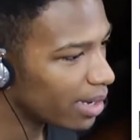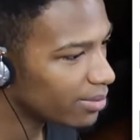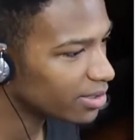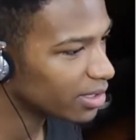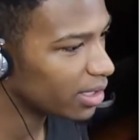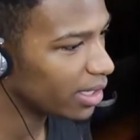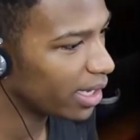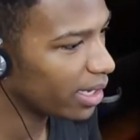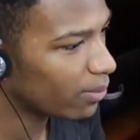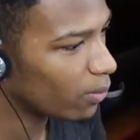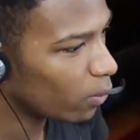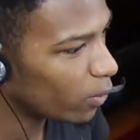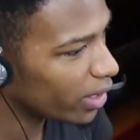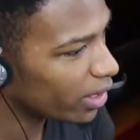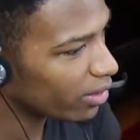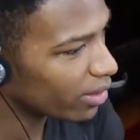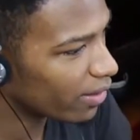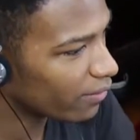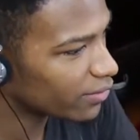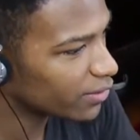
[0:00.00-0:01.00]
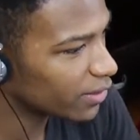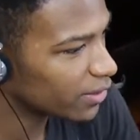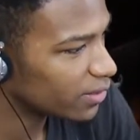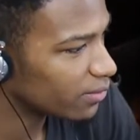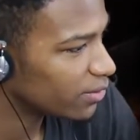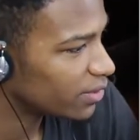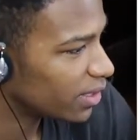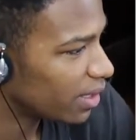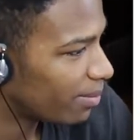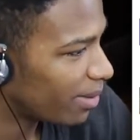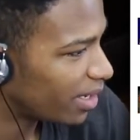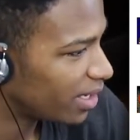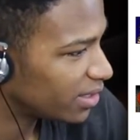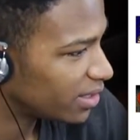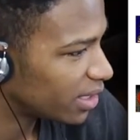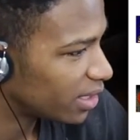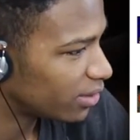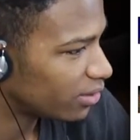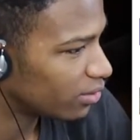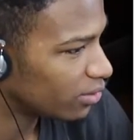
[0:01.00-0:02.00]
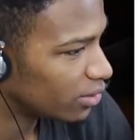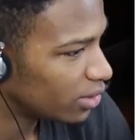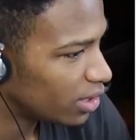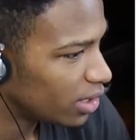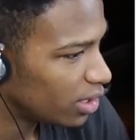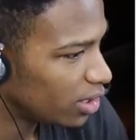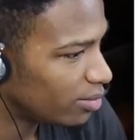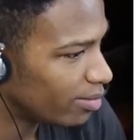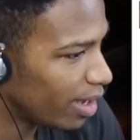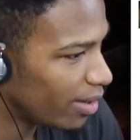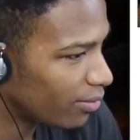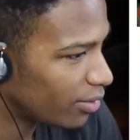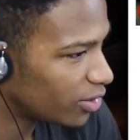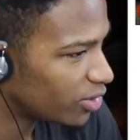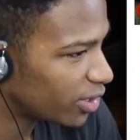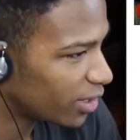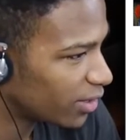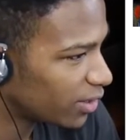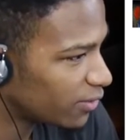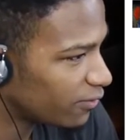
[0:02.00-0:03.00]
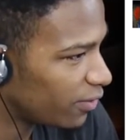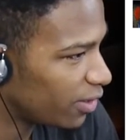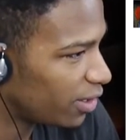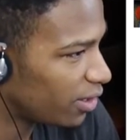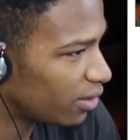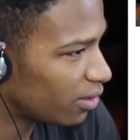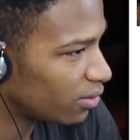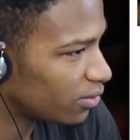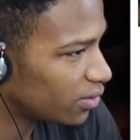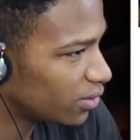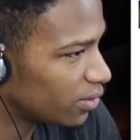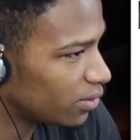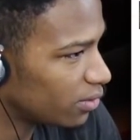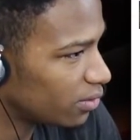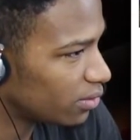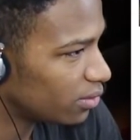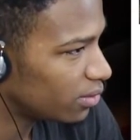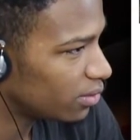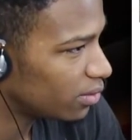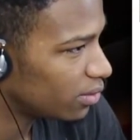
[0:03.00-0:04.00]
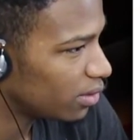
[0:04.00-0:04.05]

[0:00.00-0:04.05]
claim weird ever since it was said by Nintendo. You might want to check this video too.